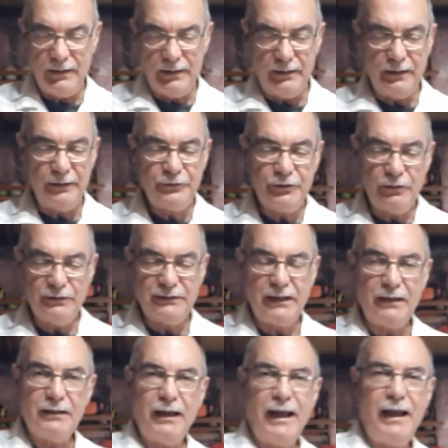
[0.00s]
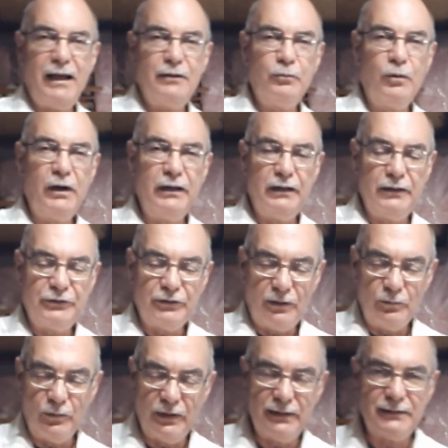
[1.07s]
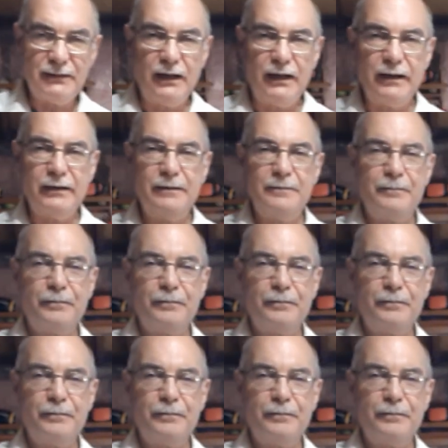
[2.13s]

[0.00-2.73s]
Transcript: And I chose to add 1 inch on one side,